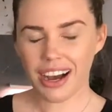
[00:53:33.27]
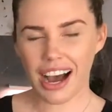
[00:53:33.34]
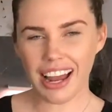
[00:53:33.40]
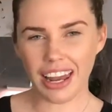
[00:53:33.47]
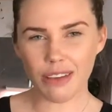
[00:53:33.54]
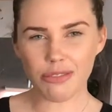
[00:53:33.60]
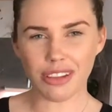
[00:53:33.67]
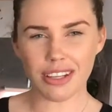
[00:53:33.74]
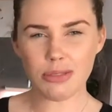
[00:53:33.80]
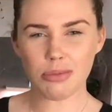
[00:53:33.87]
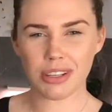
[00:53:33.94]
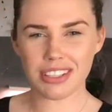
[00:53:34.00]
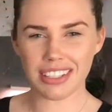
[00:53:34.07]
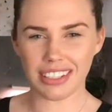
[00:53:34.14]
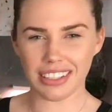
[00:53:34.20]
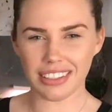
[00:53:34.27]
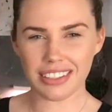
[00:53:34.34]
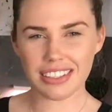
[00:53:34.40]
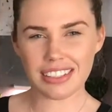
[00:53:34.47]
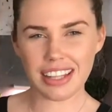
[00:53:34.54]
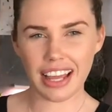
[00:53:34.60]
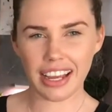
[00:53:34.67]
I love this because it
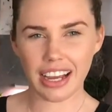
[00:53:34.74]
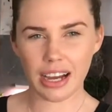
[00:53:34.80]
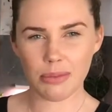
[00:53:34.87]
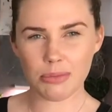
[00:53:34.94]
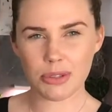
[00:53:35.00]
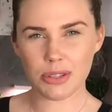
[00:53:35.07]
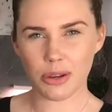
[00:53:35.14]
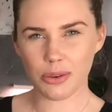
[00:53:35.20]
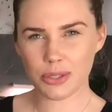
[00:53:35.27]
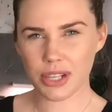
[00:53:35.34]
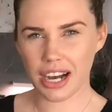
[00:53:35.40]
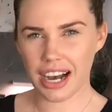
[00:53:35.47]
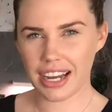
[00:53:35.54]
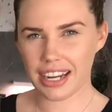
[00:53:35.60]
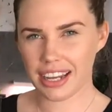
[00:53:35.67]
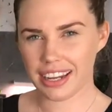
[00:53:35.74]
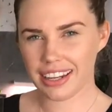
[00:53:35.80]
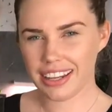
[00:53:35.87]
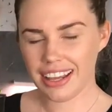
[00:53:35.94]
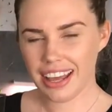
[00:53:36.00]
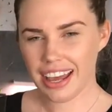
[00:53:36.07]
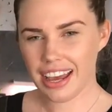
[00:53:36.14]
looks like I'm so
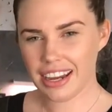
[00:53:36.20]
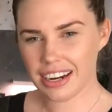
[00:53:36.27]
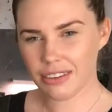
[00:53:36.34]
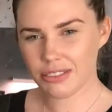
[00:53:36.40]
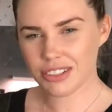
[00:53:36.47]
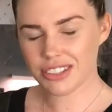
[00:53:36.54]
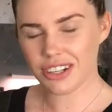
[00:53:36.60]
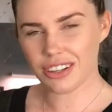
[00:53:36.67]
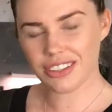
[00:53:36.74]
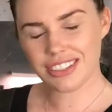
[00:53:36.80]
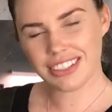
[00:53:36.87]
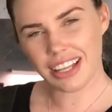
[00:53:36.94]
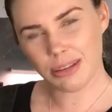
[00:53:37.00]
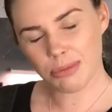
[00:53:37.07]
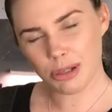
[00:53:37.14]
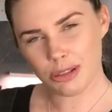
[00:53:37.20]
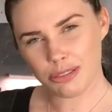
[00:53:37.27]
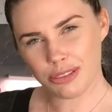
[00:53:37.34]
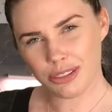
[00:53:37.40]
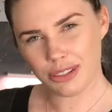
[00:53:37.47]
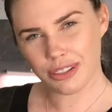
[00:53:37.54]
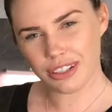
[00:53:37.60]
tidy and I've just got this like
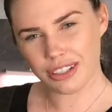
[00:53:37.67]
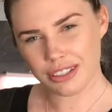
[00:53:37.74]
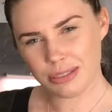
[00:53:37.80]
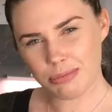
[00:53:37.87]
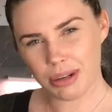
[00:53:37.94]
beautiful cookies,